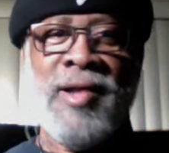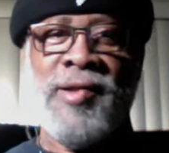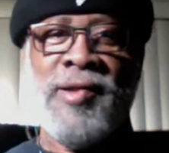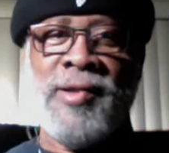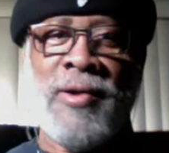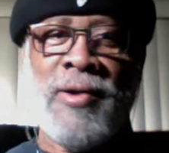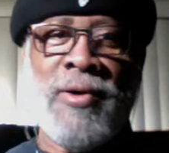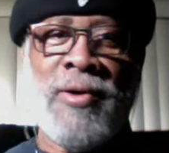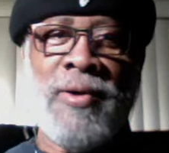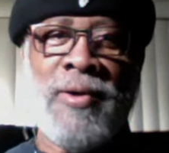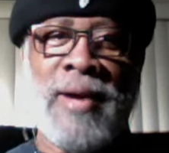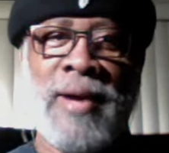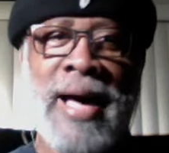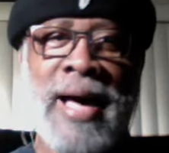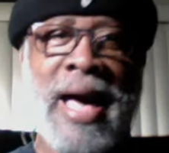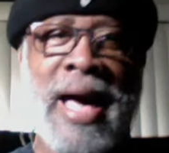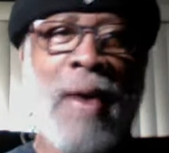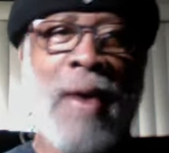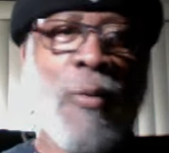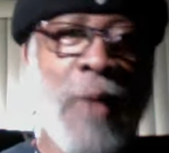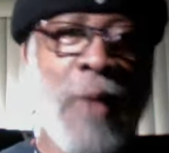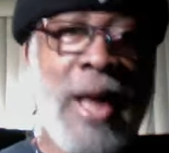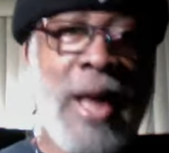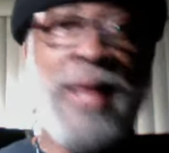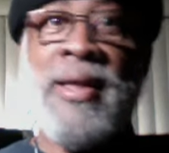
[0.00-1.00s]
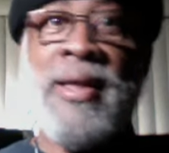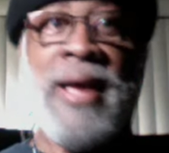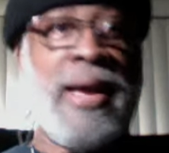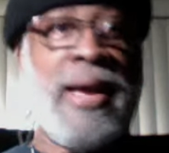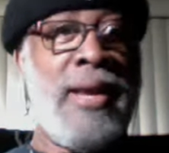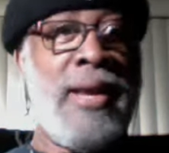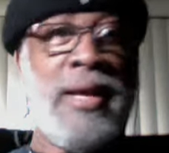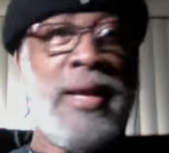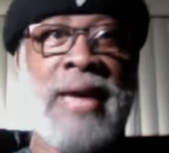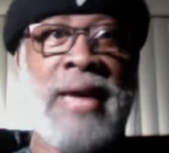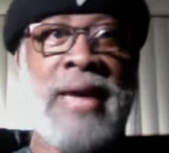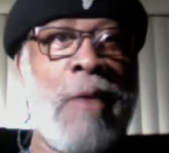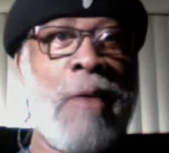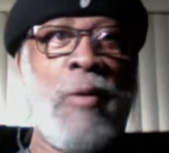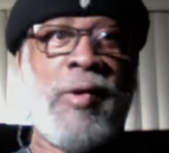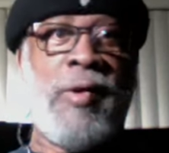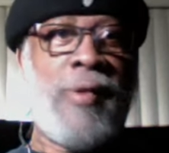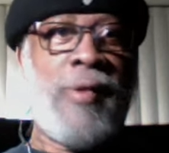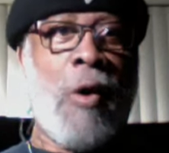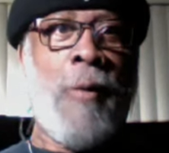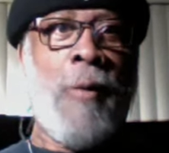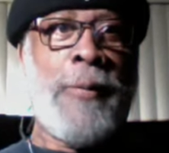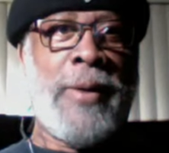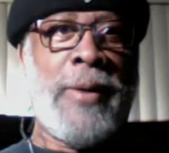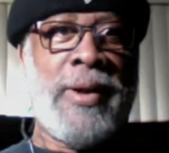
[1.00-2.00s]
So I went, and the gate was
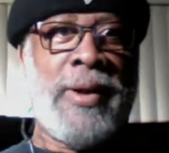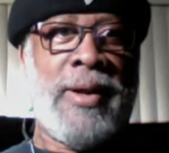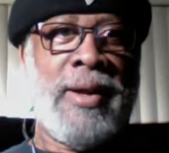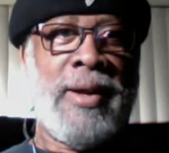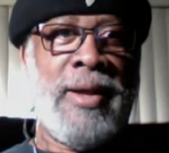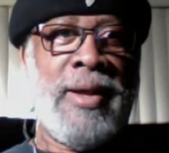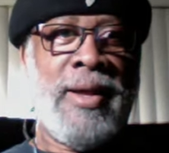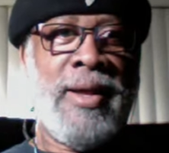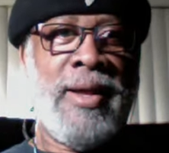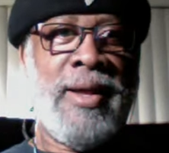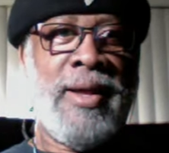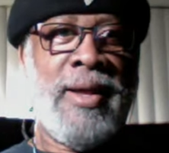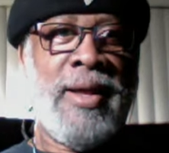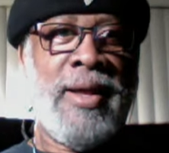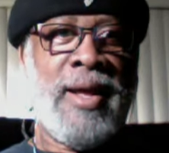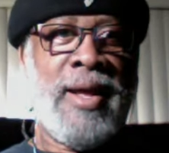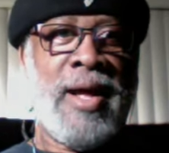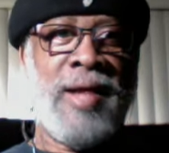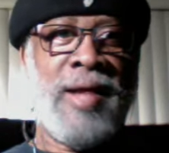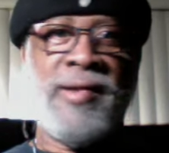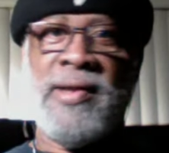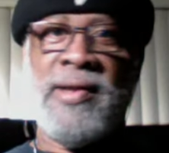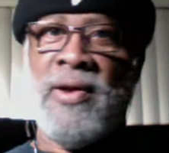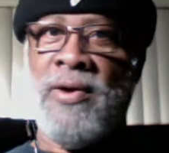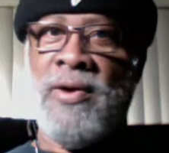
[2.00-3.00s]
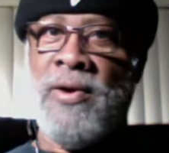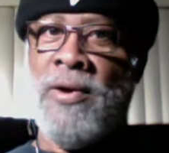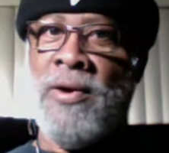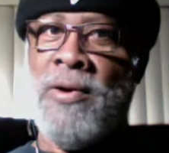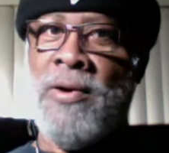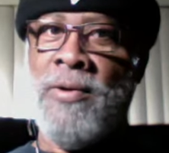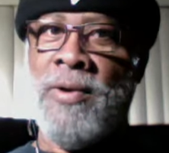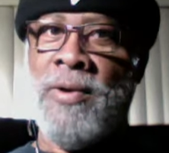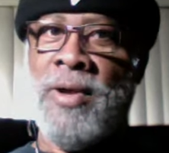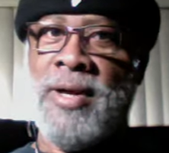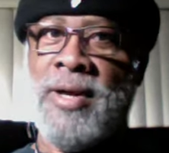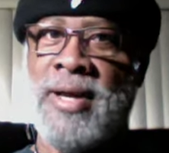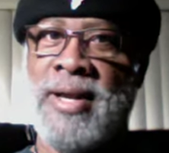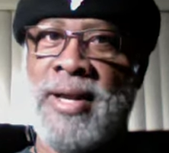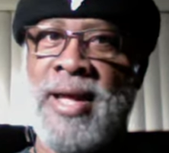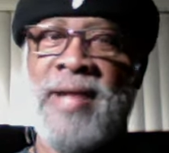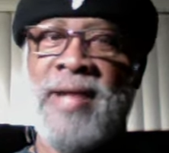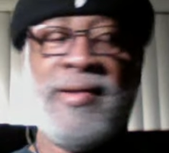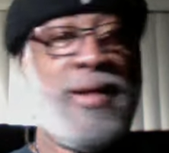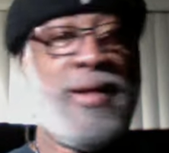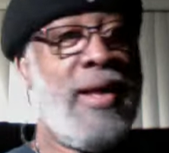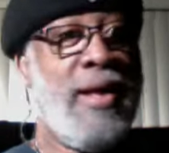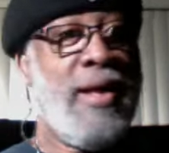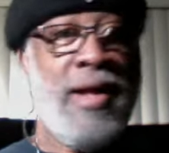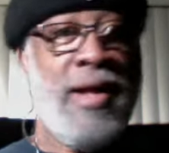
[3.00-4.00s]
open. I said, oh, look at this.
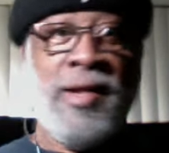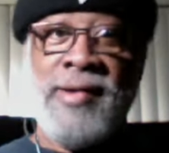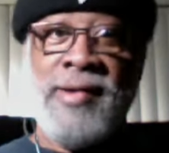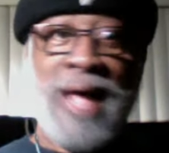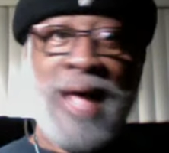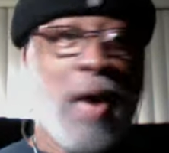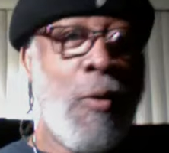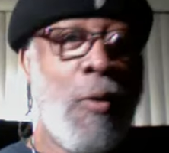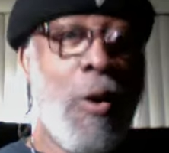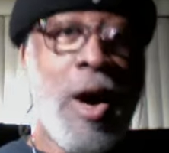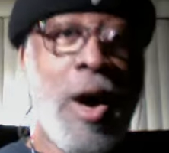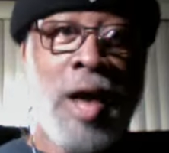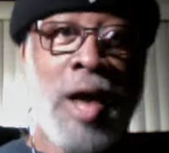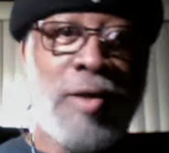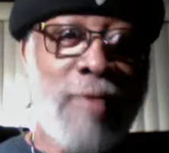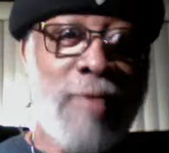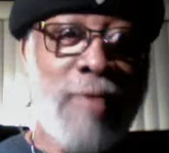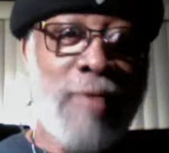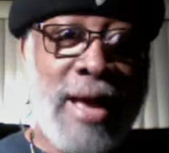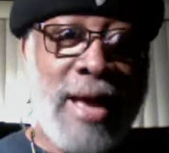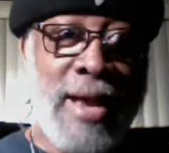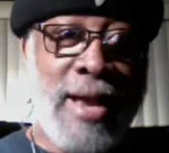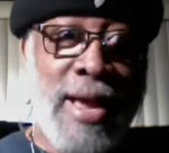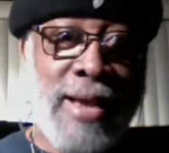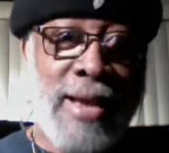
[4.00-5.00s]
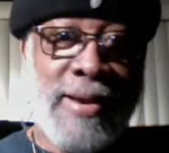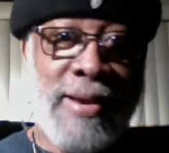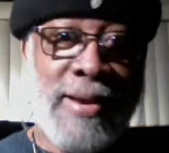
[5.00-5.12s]
So I walked right in.